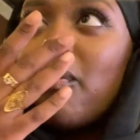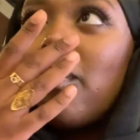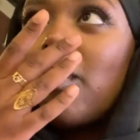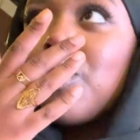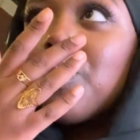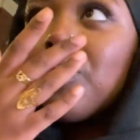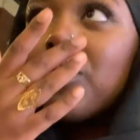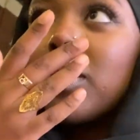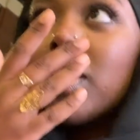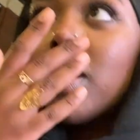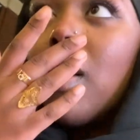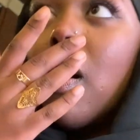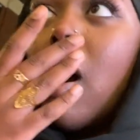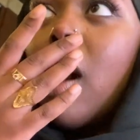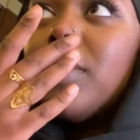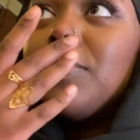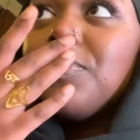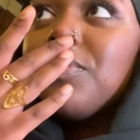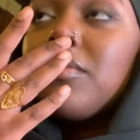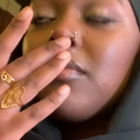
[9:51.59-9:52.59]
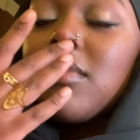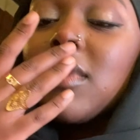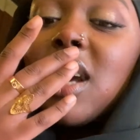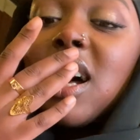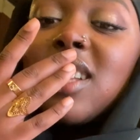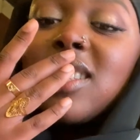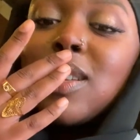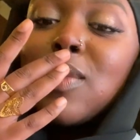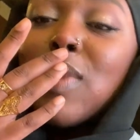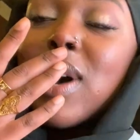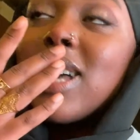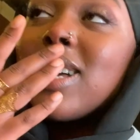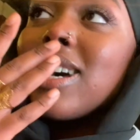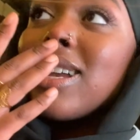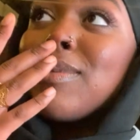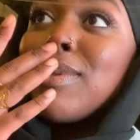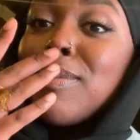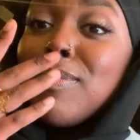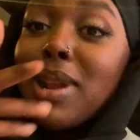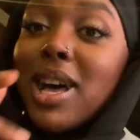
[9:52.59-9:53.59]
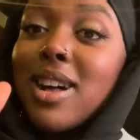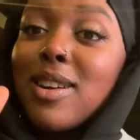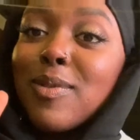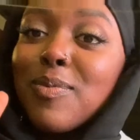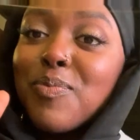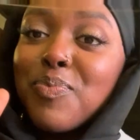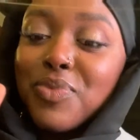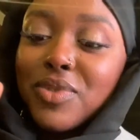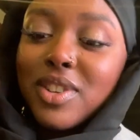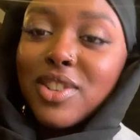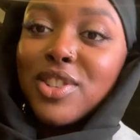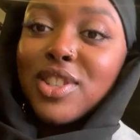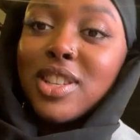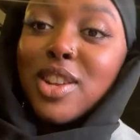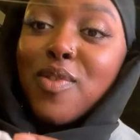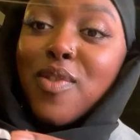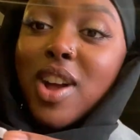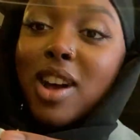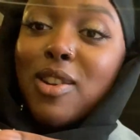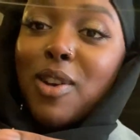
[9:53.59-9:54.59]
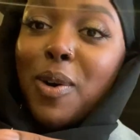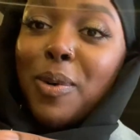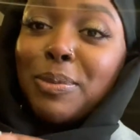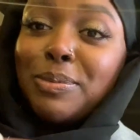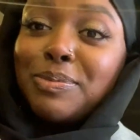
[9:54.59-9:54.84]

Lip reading: It's good, isn't it? I said, why are you gonna be black? She said, Rihanna.